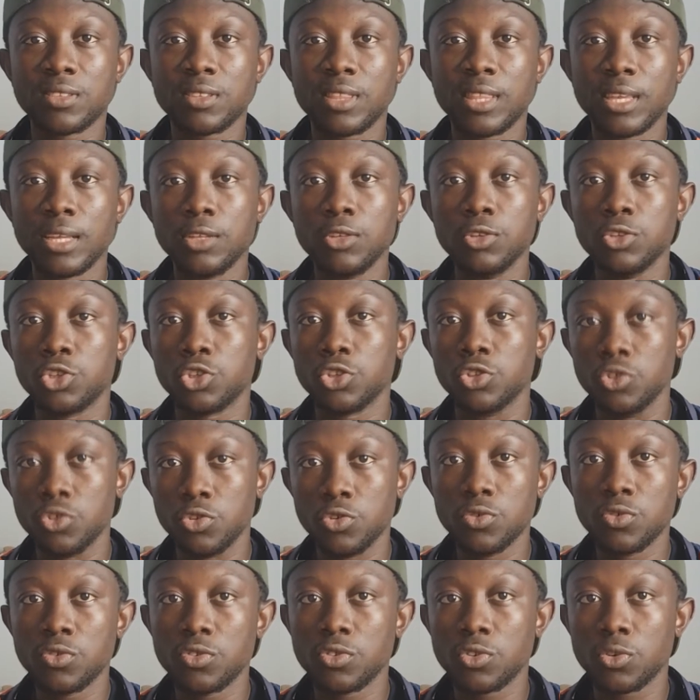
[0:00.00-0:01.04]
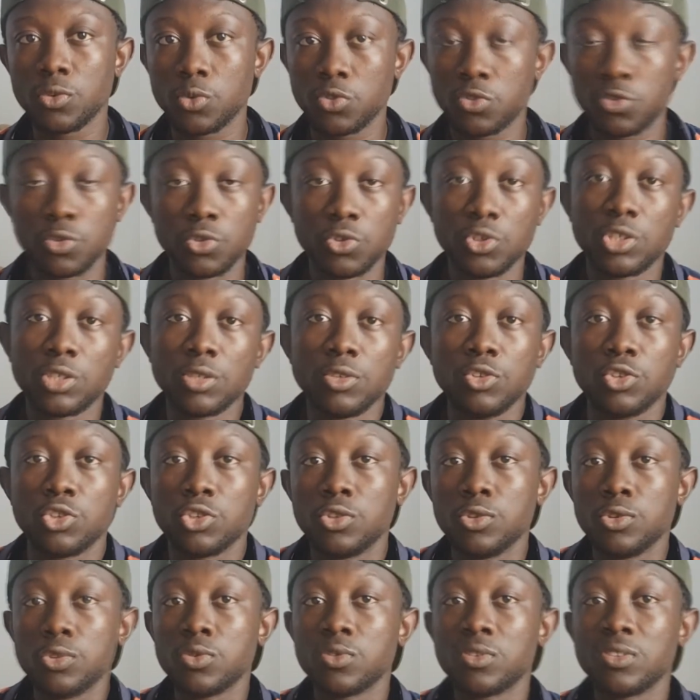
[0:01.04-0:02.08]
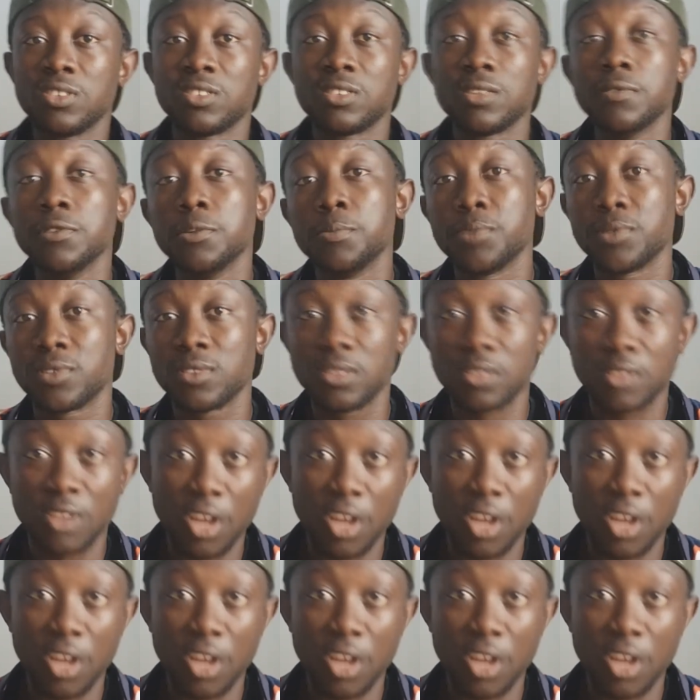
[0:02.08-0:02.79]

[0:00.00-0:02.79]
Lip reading: thing you should use, or solution you should use, is 70%